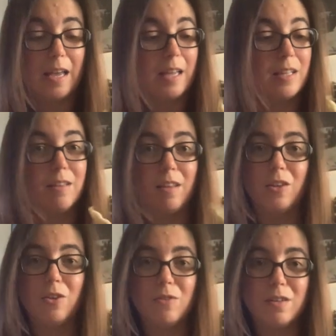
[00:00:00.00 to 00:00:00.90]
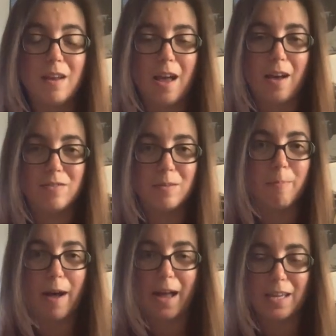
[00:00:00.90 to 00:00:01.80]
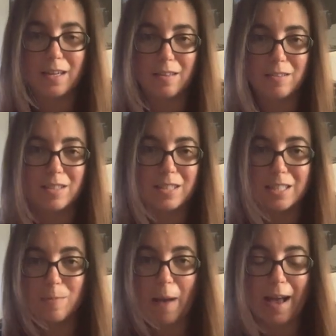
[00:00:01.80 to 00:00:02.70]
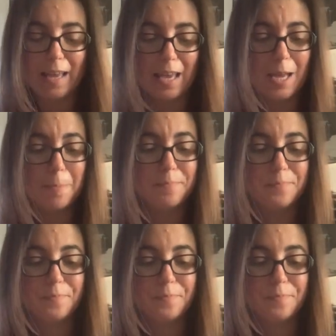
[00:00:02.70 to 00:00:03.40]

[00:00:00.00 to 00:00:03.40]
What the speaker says: and you didn't have to buy another seed packet.